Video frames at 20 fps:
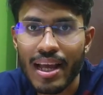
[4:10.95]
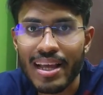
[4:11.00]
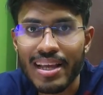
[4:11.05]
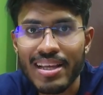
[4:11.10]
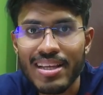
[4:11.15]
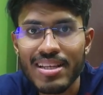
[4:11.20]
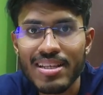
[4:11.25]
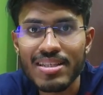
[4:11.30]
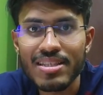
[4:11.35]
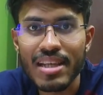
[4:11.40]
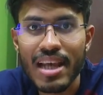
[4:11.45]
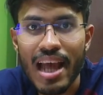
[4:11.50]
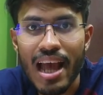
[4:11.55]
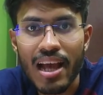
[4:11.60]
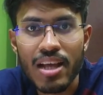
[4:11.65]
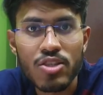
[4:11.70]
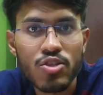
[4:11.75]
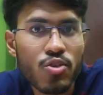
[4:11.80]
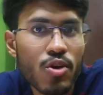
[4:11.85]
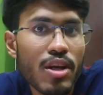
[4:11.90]
is
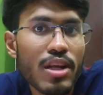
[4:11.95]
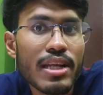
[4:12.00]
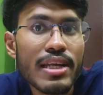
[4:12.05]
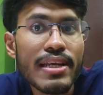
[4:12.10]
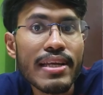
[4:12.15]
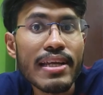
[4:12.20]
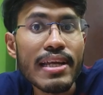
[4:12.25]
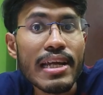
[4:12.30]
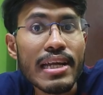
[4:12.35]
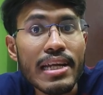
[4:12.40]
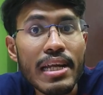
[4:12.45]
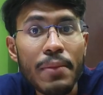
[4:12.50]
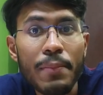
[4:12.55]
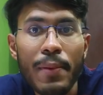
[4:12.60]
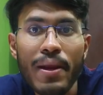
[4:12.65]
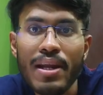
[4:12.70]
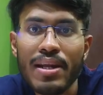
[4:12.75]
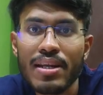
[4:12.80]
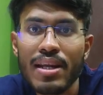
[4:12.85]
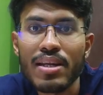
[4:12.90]
actually
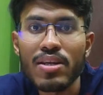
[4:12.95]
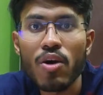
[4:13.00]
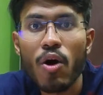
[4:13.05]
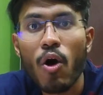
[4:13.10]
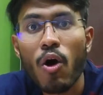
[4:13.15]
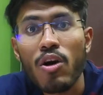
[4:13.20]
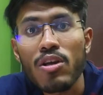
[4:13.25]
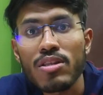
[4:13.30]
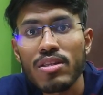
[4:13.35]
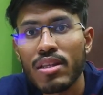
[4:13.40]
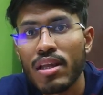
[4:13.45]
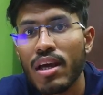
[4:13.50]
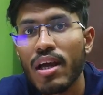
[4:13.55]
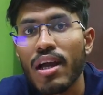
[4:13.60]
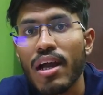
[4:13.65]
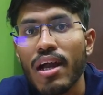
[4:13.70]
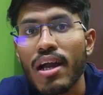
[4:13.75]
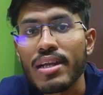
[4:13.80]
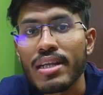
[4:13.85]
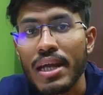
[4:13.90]
dependent on the
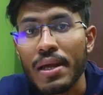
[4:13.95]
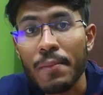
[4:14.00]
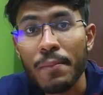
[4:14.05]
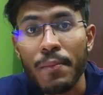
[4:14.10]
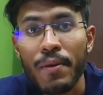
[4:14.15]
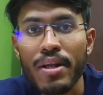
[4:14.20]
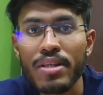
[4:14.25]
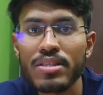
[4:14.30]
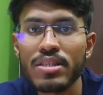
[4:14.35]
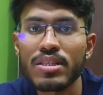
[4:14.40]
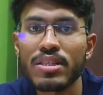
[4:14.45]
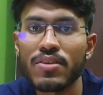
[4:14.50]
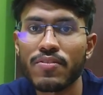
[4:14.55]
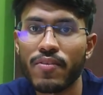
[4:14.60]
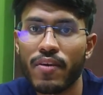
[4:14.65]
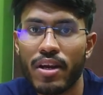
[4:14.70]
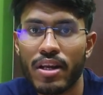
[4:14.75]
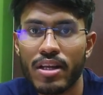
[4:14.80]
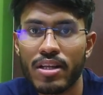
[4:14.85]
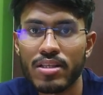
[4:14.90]
temperature
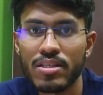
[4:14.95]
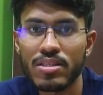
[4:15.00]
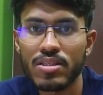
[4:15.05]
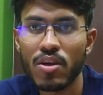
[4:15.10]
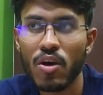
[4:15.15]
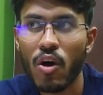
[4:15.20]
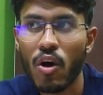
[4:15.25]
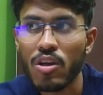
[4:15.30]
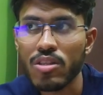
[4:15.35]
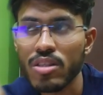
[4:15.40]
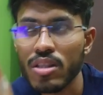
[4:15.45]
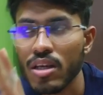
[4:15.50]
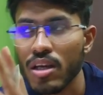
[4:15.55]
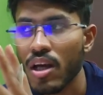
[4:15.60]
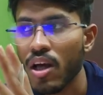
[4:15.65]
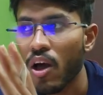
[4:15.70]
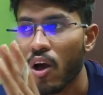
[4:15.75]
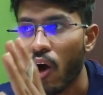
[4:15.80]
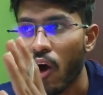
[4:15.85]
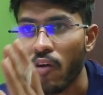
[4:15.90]
difference on the
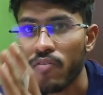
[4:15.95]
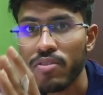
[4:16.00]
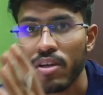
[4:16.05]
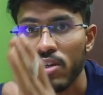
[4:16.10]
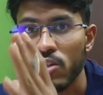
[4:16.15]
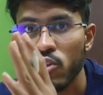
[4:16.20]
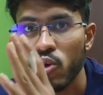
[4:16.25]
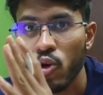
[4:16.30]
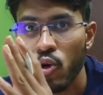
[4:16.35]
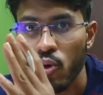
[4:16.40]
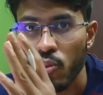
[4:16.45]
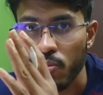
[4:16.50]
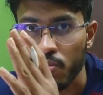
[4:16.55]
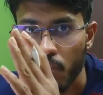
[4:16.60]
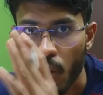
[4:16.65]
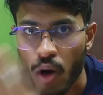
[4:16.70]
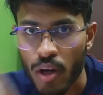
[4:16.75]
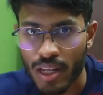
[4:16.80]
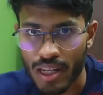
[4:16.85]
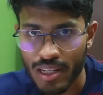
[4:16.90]
of the 2
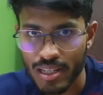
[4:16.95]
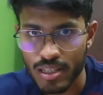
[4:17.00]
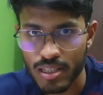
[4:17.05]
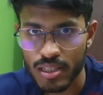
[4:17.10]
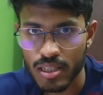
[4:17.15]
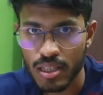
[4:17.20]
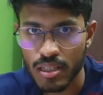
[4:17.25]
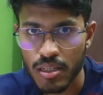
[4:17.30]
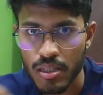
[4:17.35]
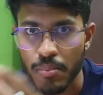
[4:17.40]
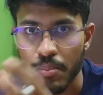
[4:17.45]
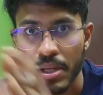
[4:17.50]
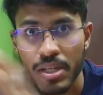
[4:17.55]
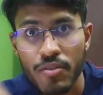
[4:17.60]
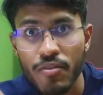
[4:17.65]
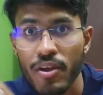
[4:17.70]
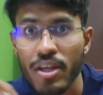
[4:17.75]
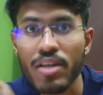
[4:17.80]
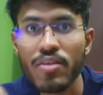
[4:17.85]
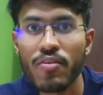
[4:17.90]
bodies
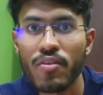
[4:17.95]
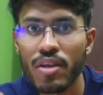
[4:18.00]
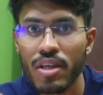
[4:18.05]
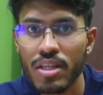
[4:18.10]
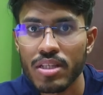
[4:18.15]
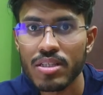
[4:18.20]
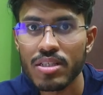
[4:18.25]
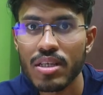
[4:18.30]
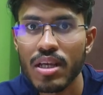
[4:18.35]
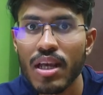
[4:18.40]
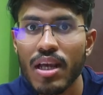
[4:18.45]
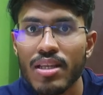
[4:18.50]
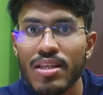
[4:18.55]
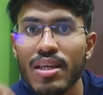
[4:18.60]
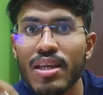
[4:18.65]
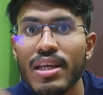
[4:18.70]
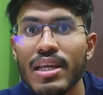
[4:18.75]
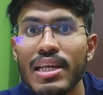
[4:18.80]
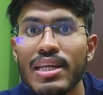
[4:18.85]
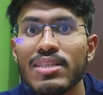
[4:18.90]
between which the
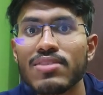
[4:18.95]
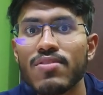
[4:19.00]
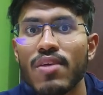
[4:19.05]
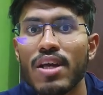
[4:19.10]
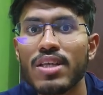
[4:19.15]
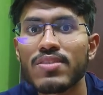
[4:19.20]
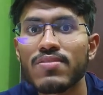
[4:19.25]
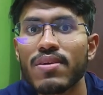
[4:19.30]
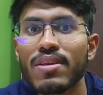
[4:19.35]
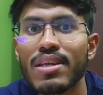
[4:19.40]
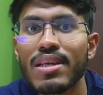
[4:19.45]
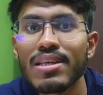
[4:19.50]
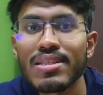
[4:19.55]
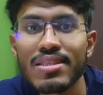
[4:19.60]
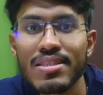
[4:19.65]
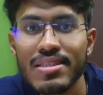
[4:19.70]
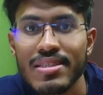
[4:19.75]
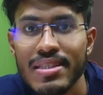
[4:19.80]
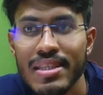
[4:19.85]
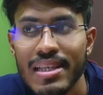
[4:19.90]
heat transfer is